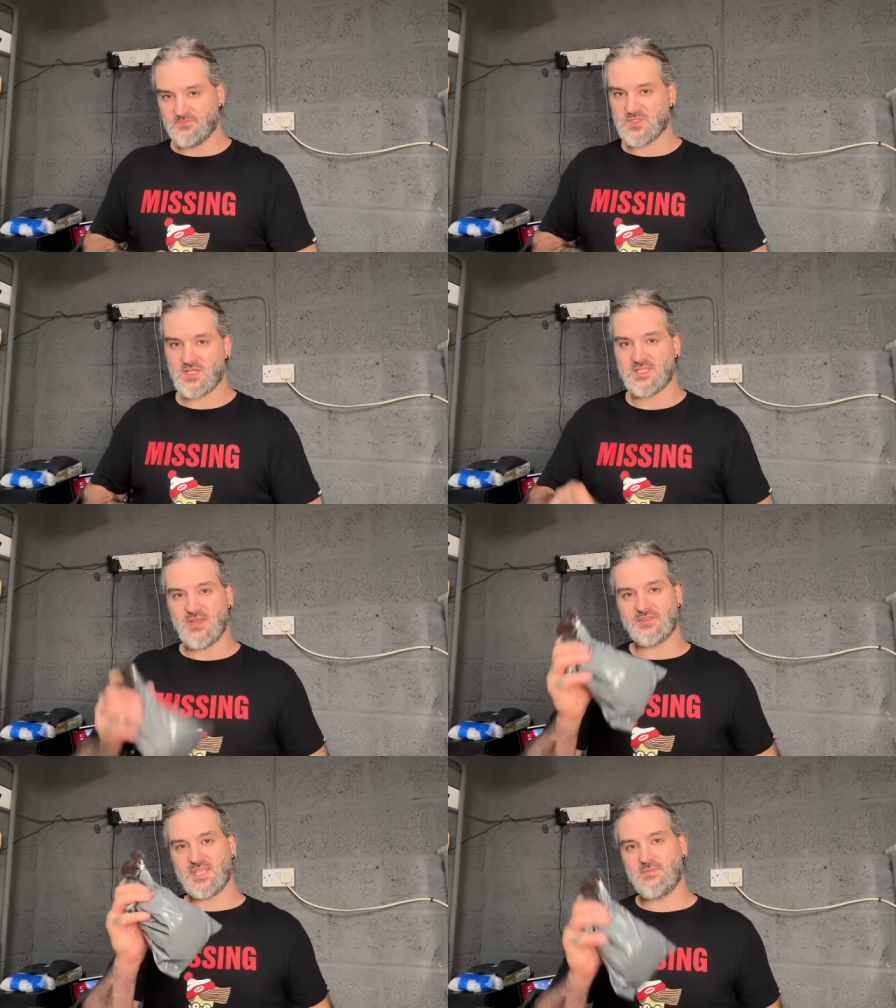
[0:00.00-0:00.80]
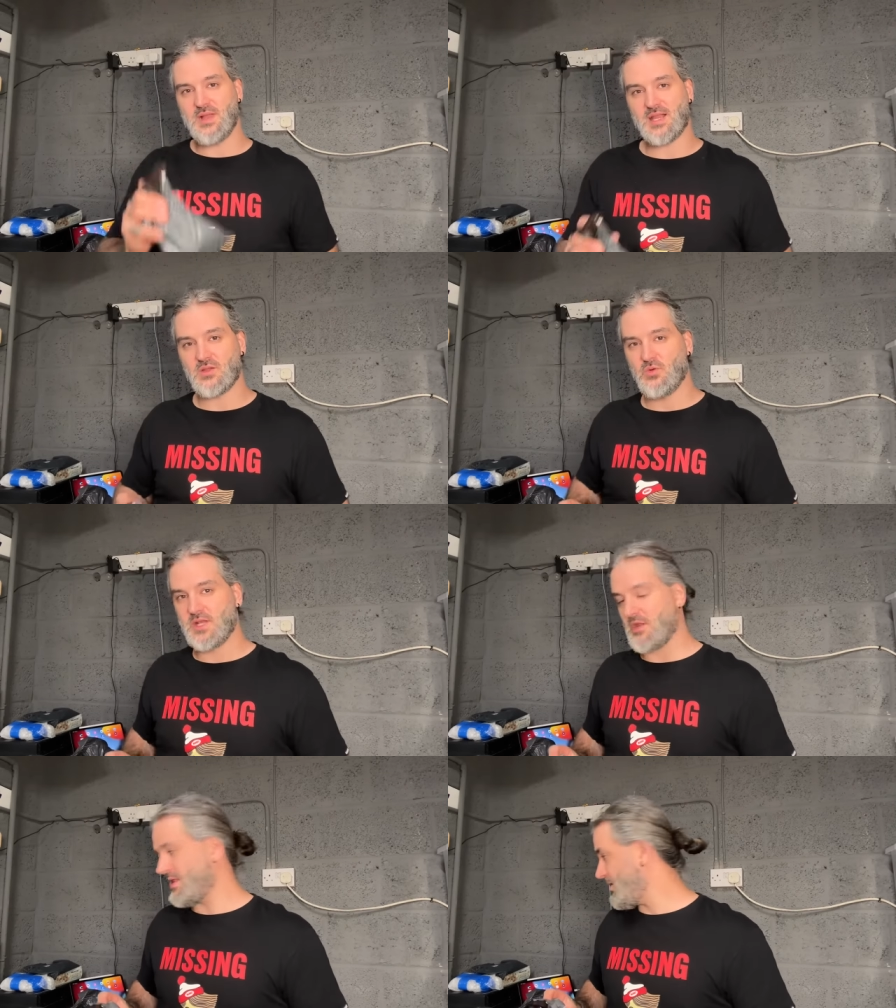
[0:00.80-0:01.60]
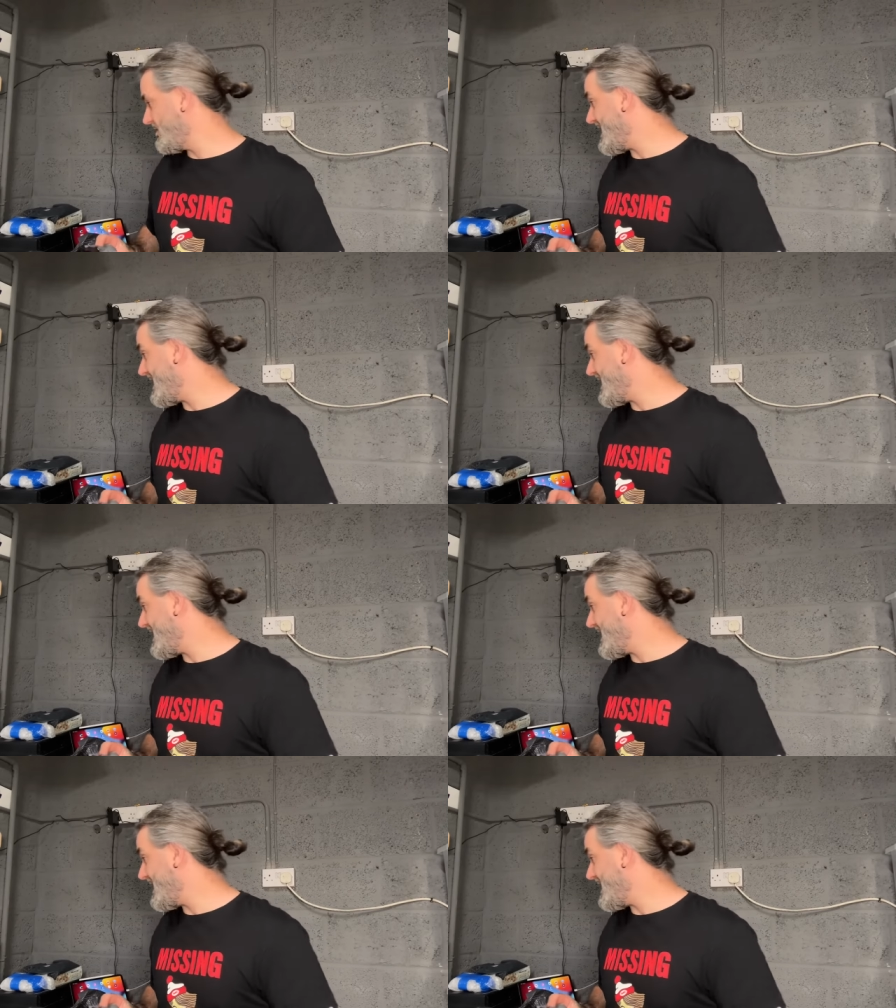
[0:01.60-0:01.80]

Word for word: So 17 back all in on that one.